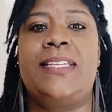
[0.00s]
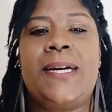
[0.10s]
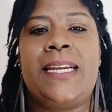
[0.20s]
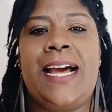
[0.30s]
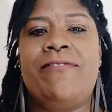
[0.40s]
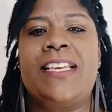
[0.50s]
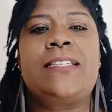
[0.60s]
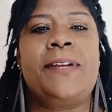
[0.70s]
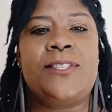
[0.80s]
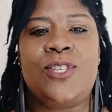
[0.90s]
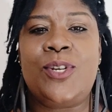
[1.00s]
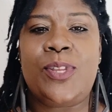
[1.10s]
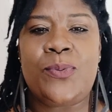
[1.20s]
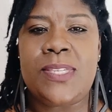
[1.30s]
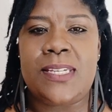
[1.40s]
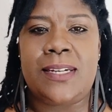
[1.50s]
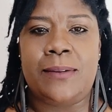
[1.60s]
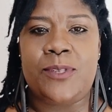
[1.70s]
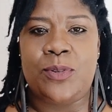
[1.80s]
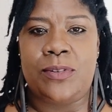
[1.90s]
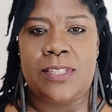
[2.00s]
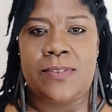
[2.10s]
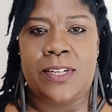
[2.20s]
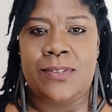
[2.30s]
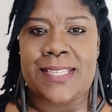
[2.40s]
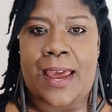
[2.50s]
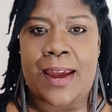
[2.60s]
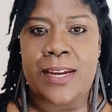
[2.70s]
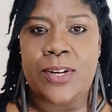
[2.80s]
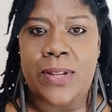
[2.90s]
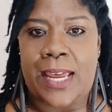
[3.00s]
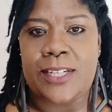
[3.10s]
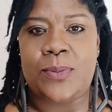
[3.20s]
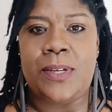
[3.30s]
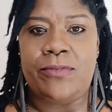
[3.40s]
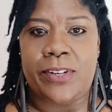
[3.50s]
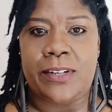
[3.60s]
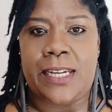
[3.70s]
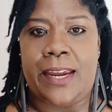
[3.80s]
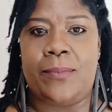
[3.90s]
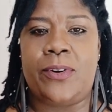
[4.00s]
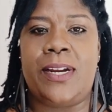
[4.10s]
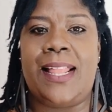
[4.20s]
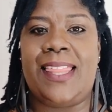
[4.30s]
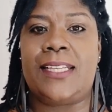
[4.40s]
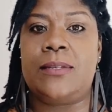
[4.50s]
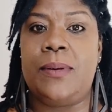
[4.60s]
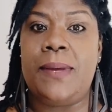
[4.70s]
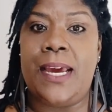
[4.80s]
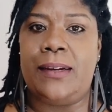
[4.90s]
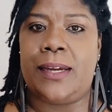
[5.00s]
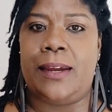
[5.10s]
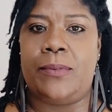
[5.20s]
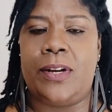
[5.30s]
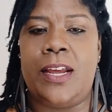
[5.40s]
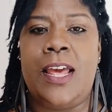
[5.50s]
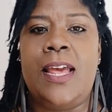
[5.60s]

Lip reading: But I've explained to you the reason that I'm doing this video is I don't like to be in front of the camera. I like to be behind the camera.